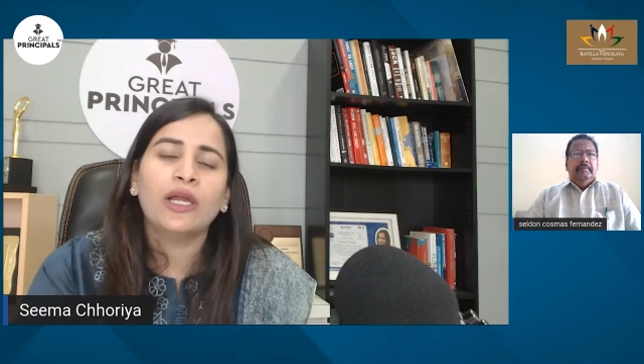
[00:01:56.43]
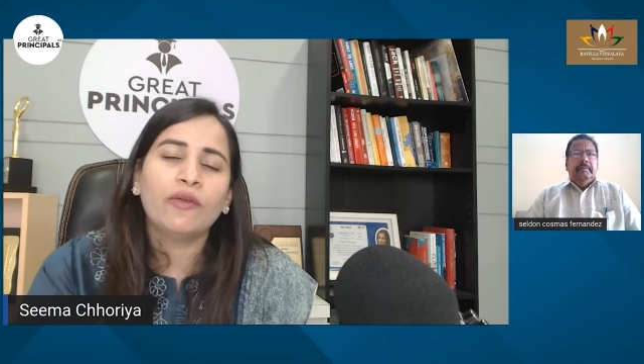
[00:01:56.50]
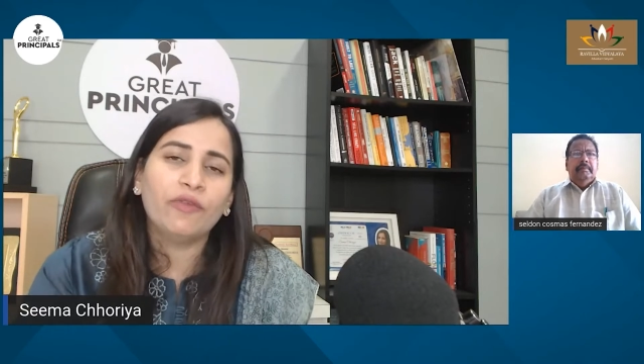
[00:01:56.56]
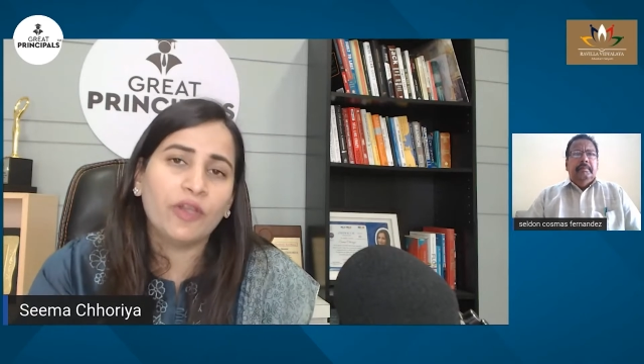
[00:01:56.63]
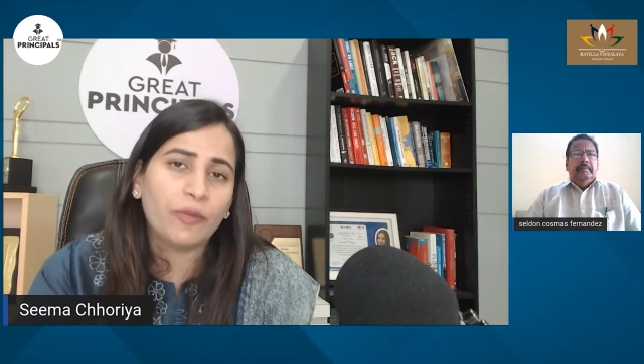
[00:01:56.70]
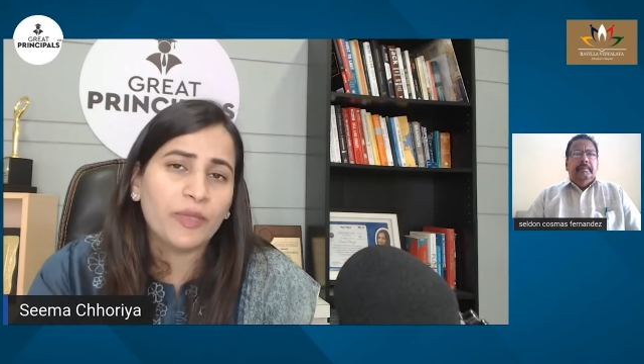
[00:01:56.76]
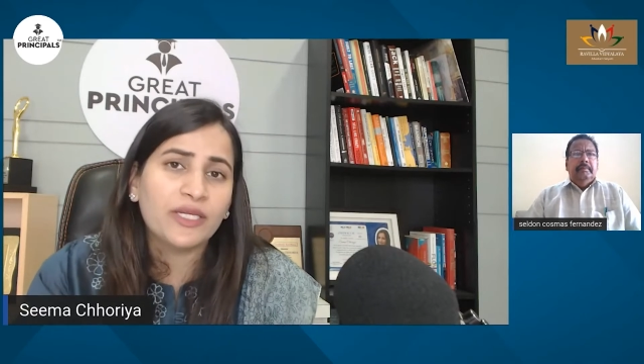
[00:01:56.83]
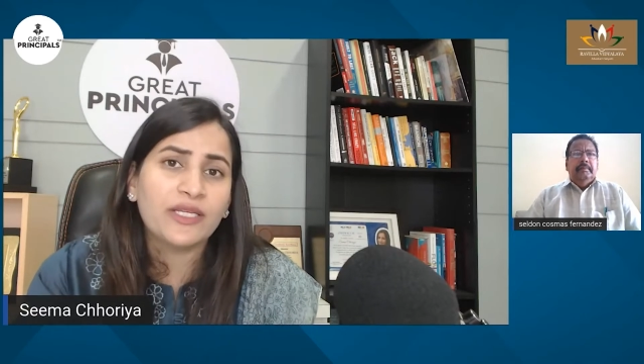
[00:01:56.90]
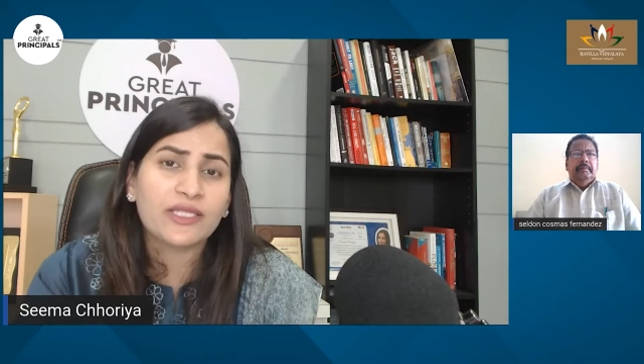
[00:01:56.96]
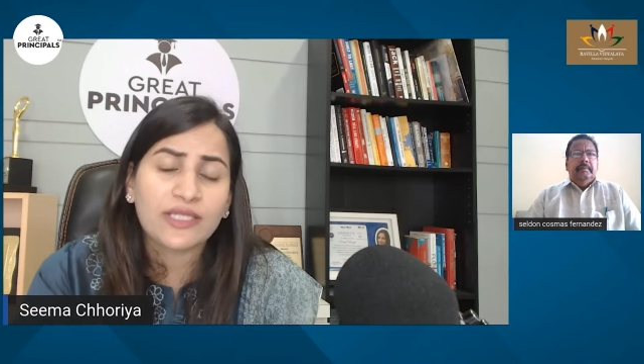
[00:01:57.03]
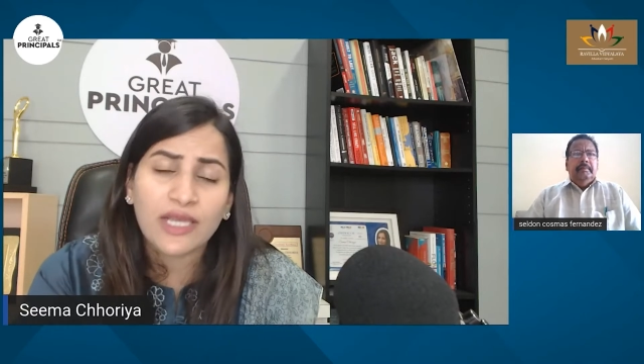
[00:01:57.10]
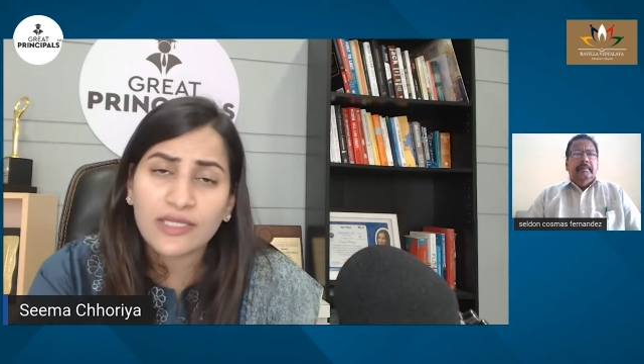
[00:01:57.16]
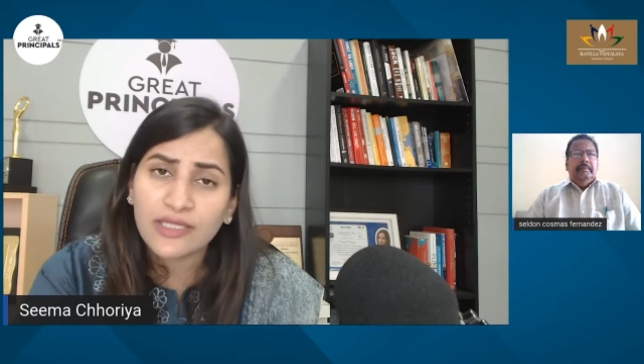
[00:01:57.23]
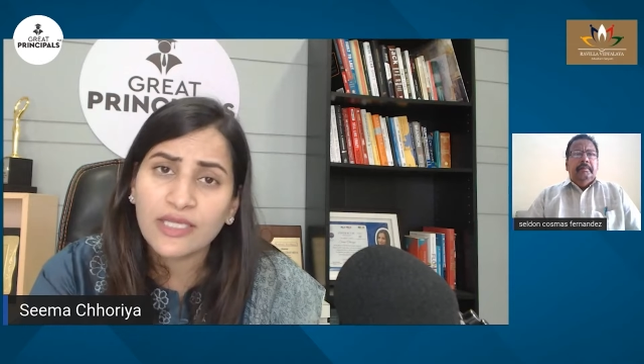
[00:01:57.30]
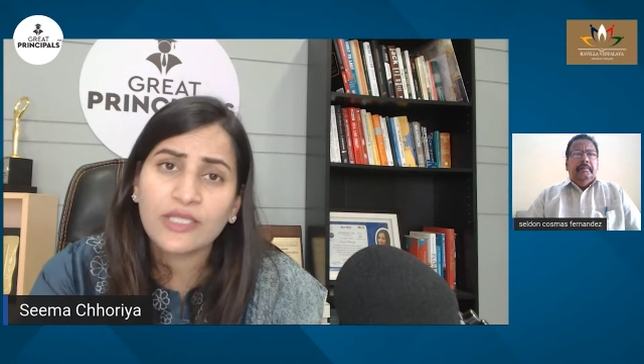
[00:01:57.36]
We'll be
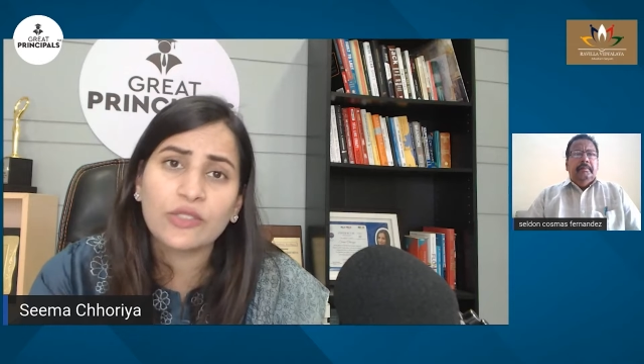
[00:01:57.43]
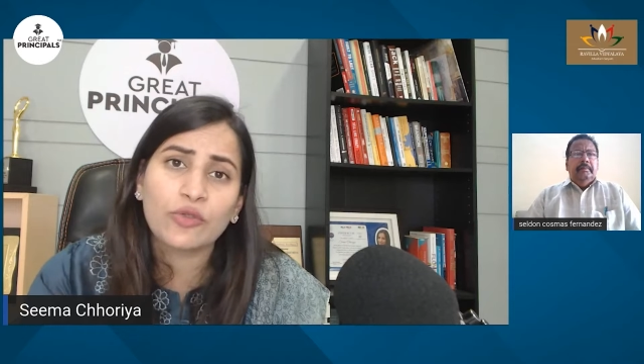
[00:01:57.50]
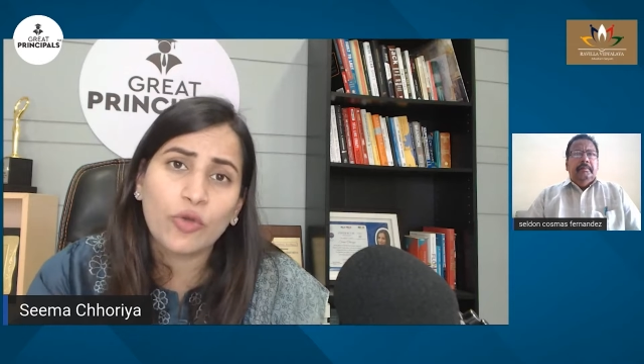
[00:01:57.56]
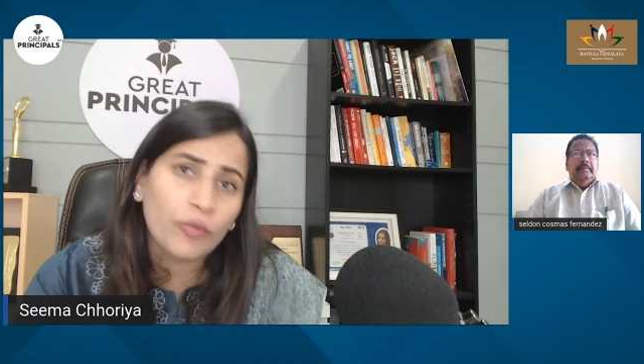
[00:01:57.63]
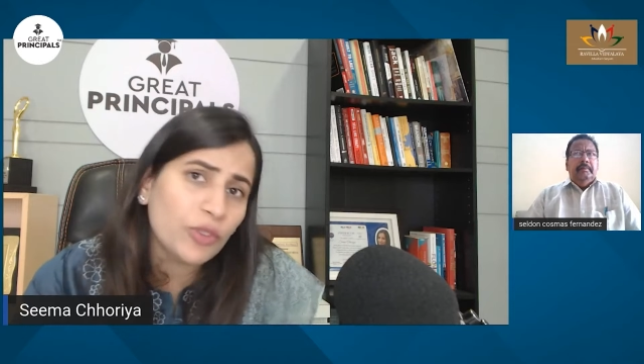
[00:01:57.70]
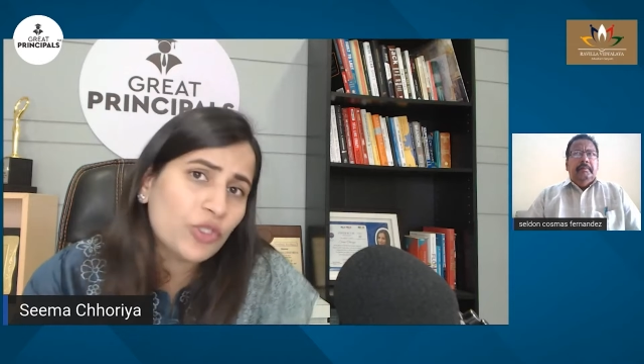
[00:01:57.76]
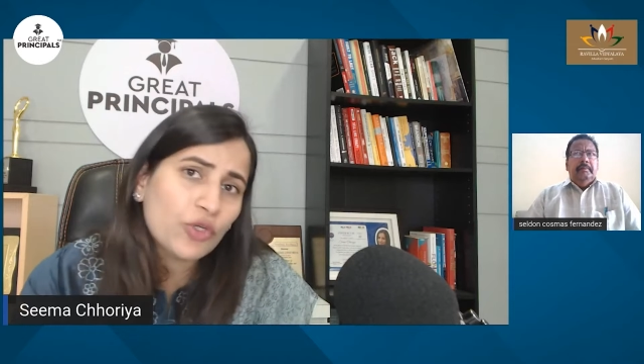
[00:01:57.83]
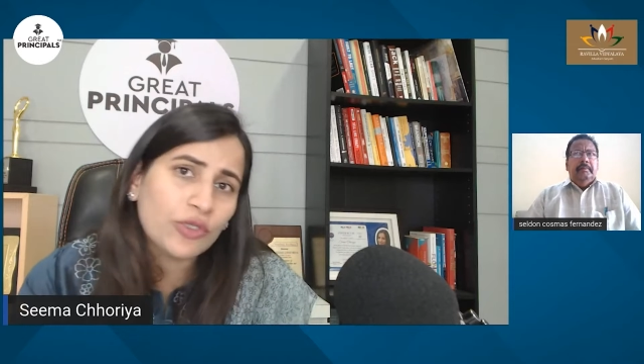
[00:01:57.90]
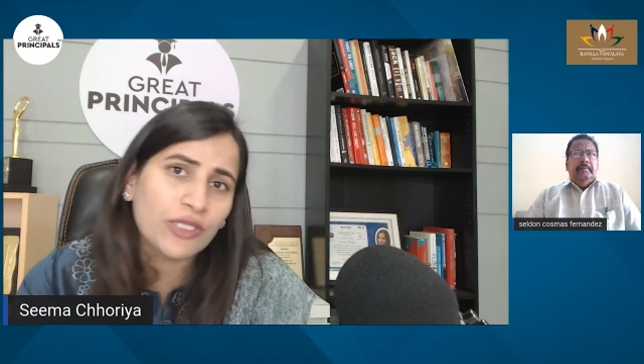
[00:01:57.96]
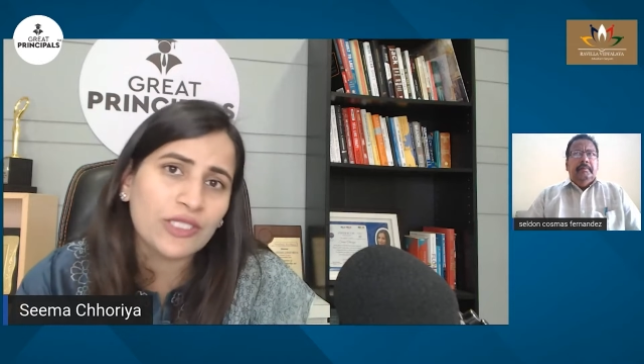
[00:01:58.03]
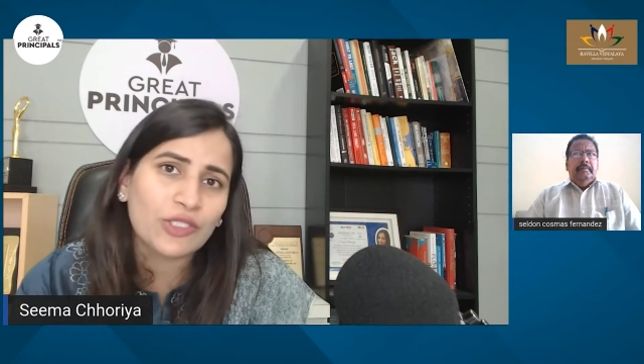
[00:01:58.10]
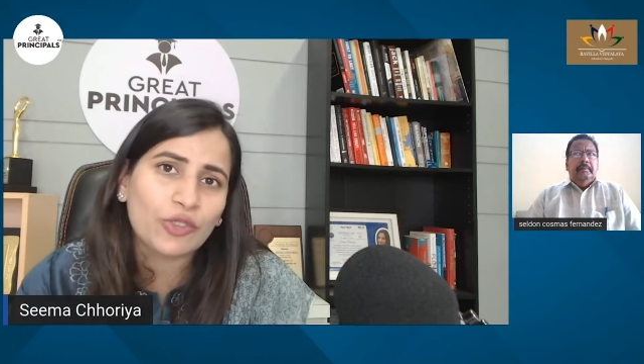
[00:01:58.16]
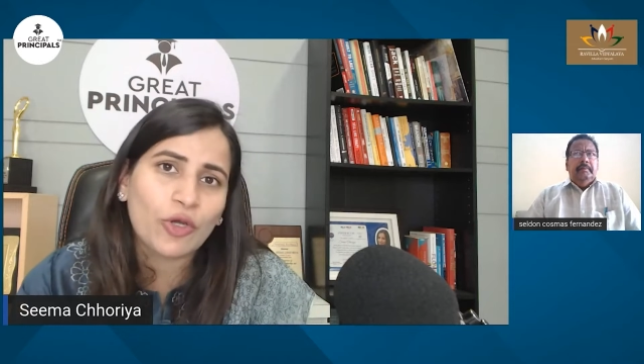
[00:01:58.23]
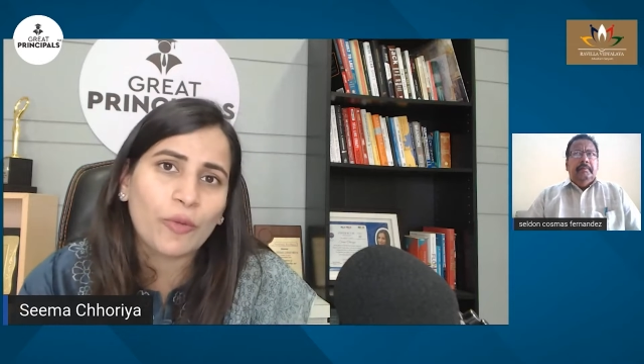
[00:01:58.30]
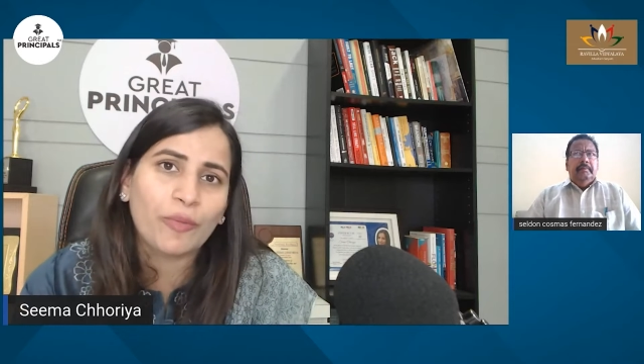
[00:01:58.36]
discussing so much on this
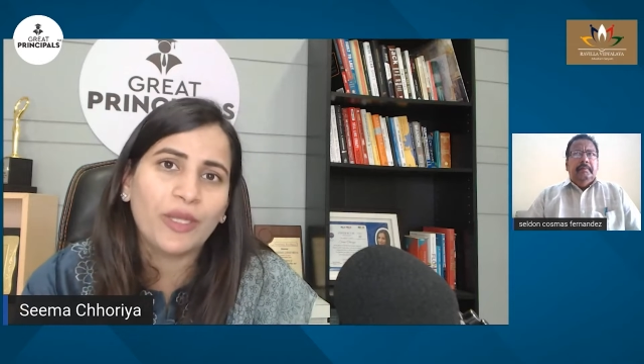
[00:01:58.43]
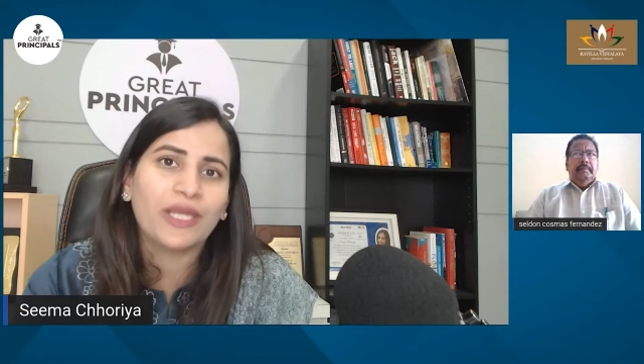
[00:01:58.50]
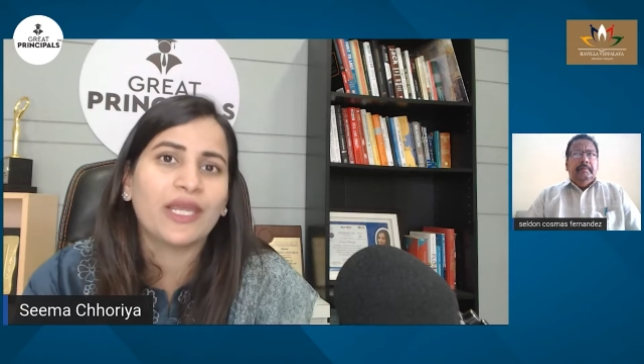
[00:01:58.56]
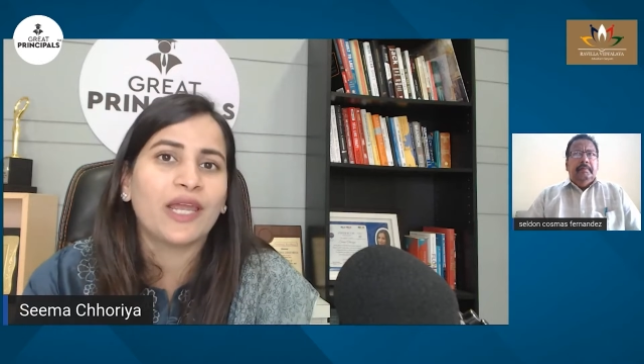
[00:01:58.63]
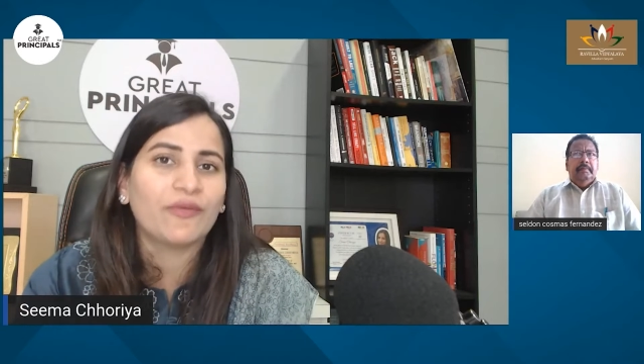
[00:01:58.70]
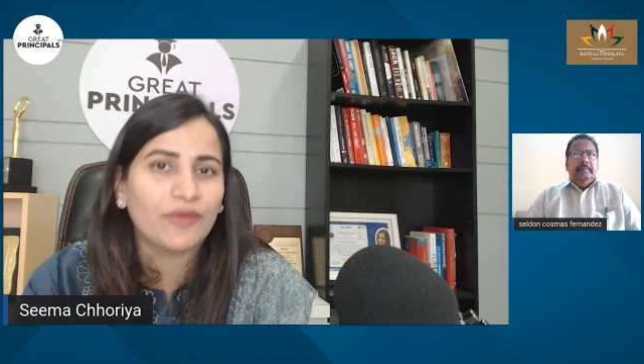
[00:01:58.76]
topic and